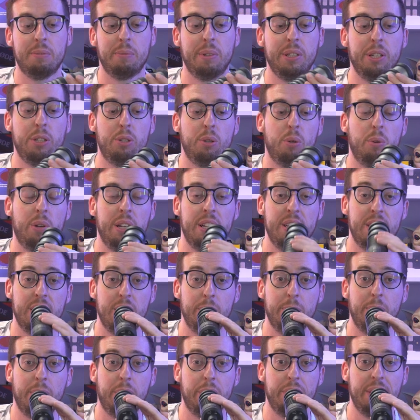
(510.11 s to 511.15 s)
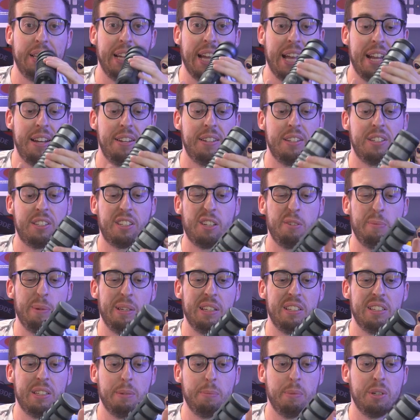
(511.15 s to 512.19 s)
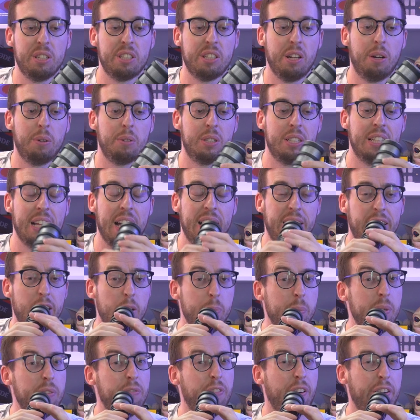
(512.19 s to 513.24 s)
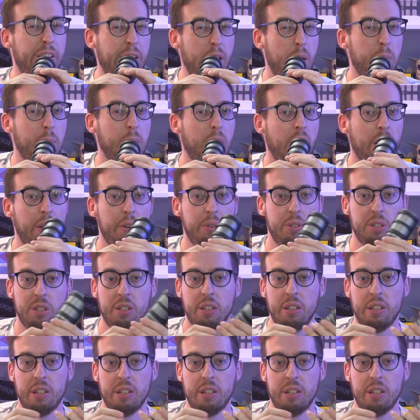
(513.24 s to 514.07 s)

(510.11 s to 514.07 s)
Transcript: when you're talking to them on the end, it's going to be a similar style to that. It's going to be very up close.